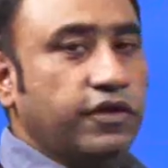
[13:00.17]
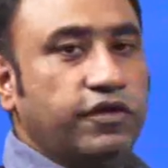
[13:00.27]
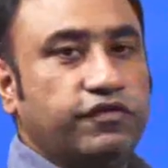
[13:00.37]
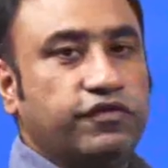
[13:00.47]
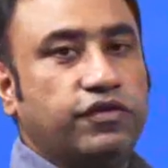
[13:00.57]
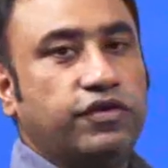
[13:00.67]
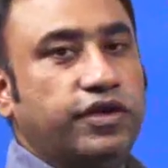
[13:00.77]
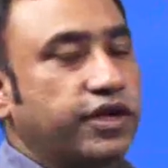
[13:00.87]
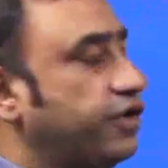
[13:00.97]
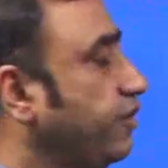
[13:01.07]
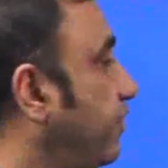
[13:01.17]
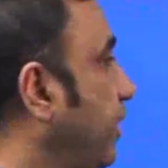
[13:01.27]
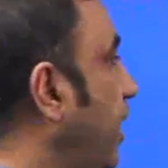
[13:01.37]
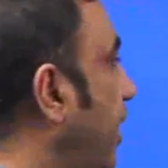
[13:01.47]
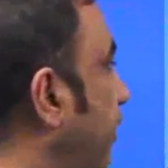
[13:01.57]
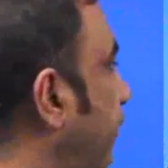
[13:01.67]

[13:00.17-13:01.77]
So, it is the current